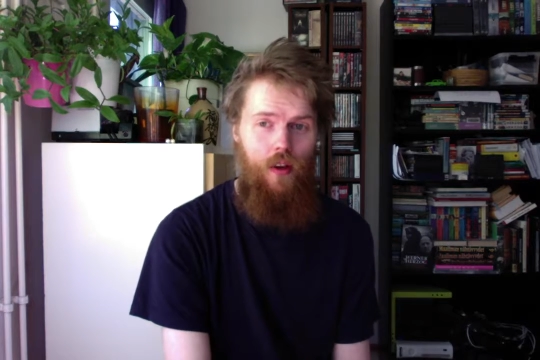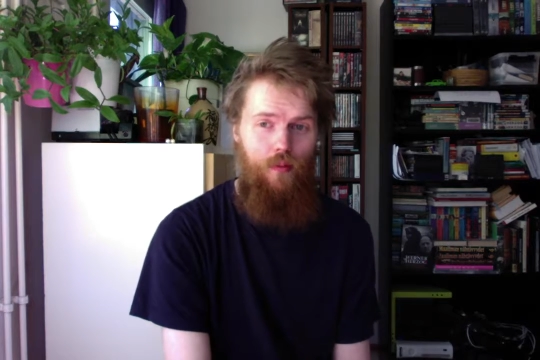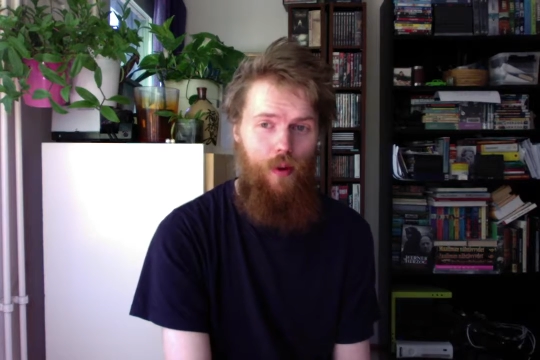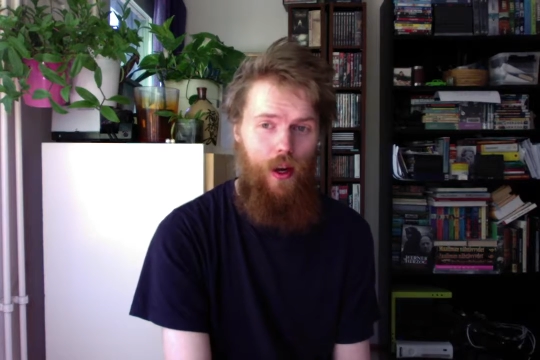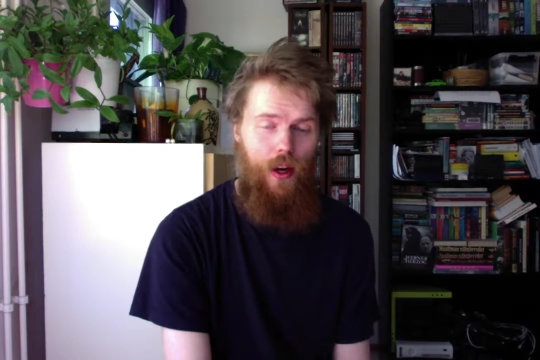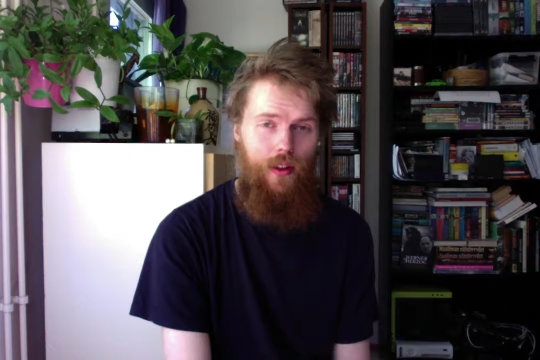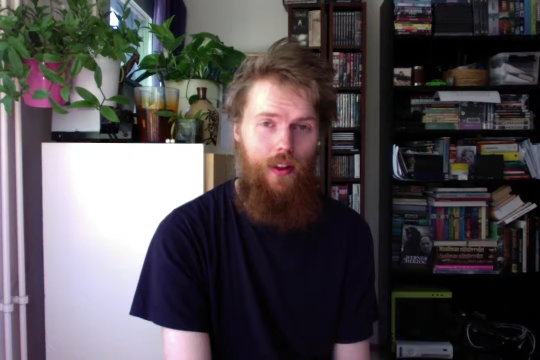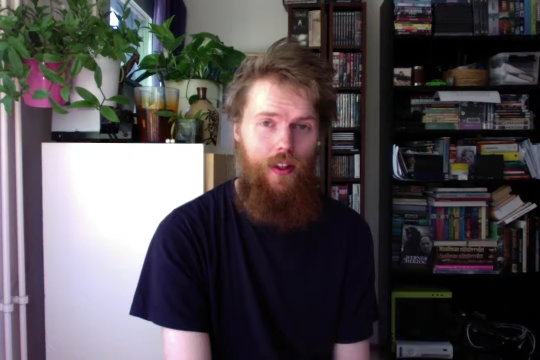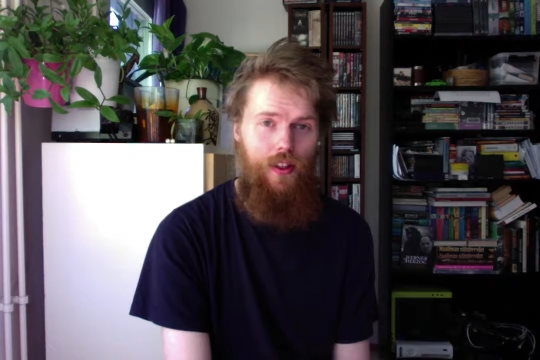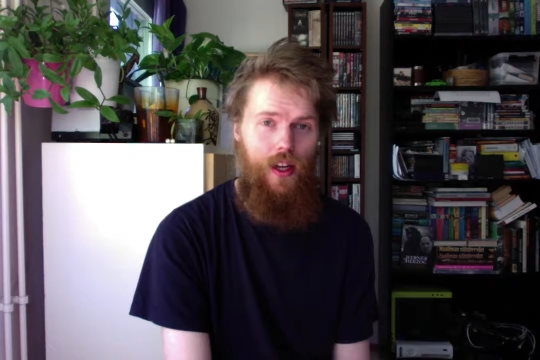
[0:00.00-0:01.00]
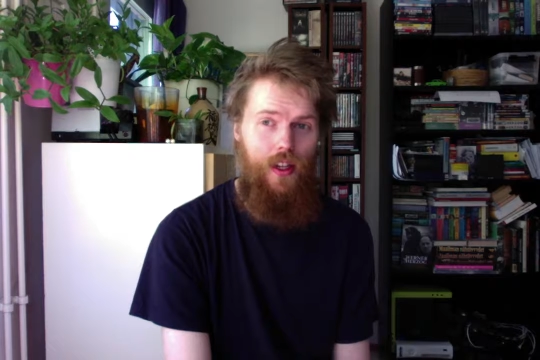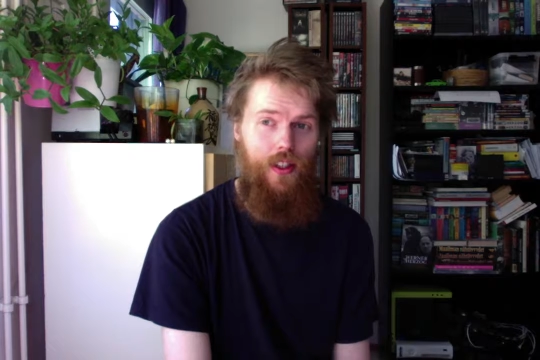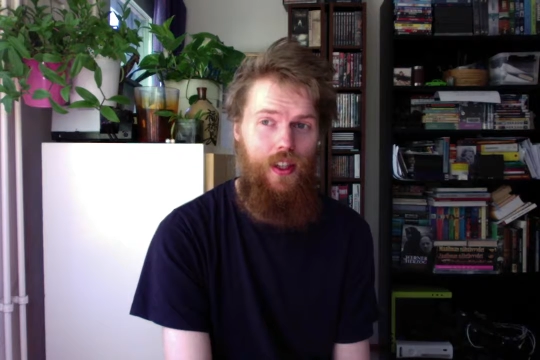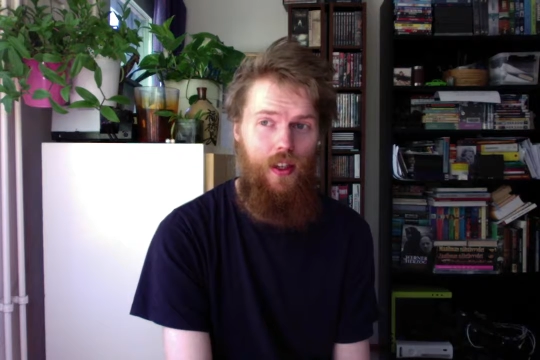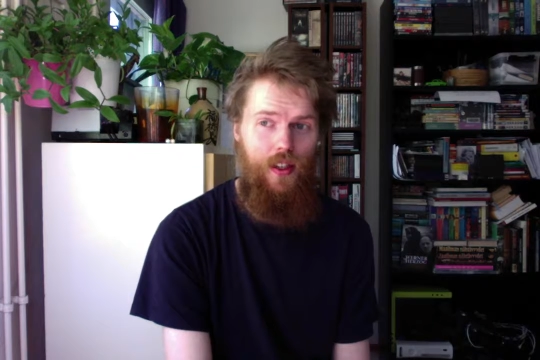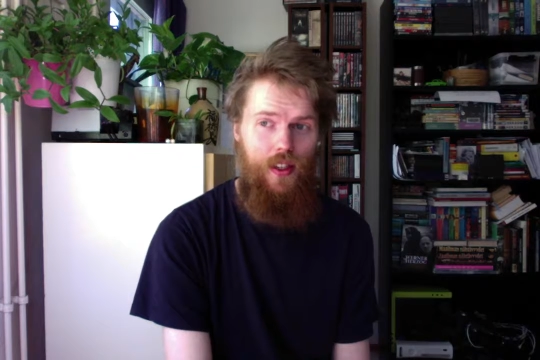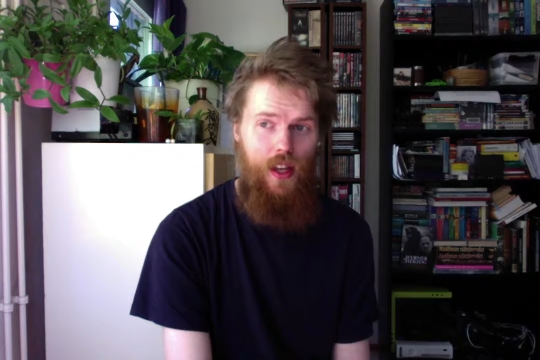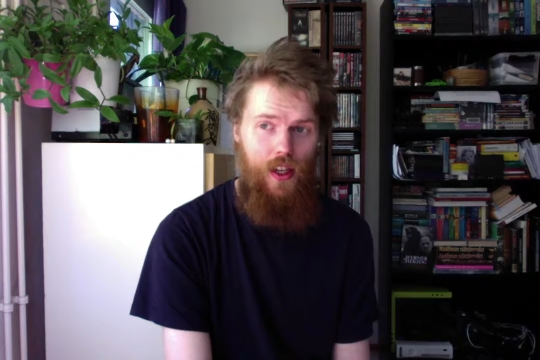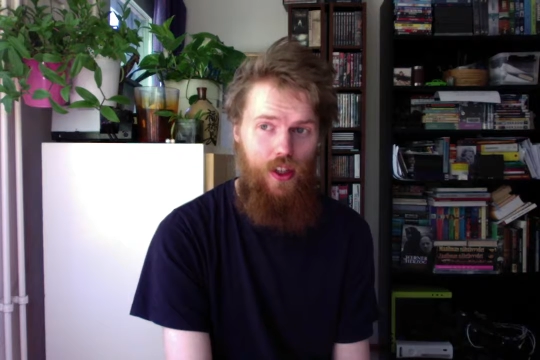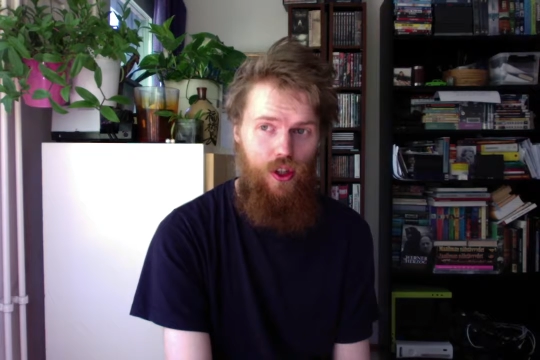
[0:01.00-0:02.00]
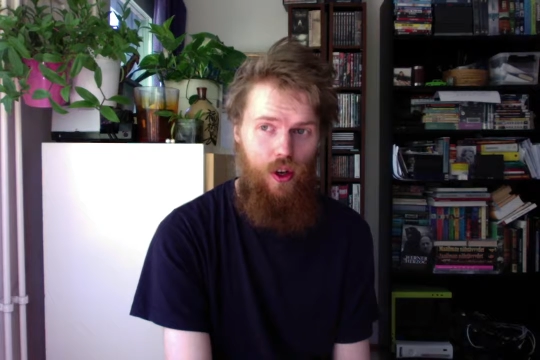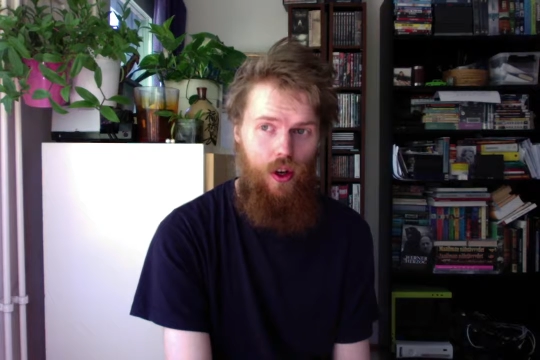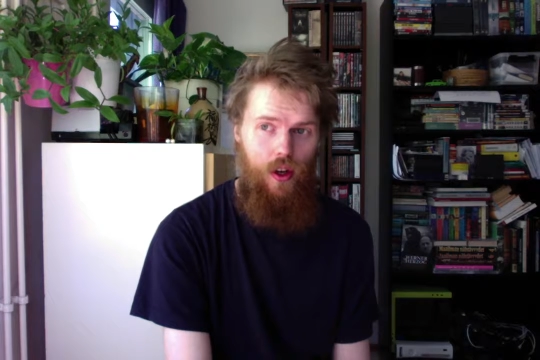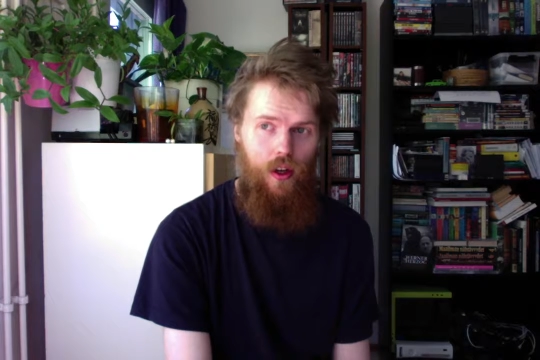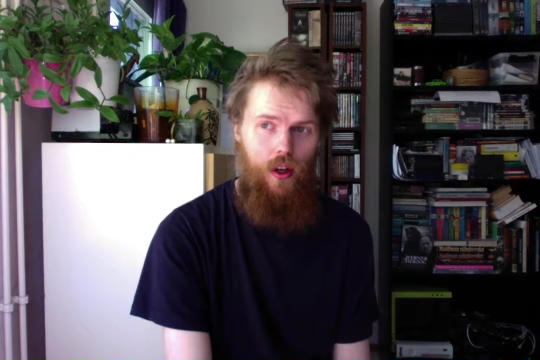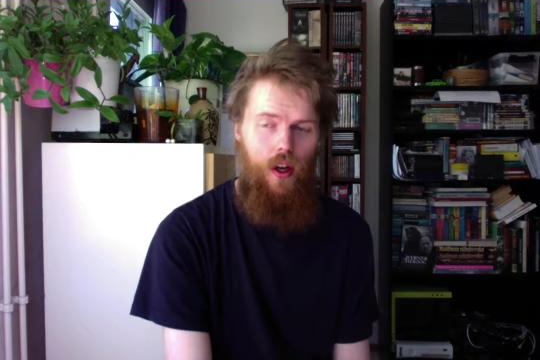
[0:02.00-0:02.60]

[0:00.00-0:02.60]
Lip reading: where there's a succession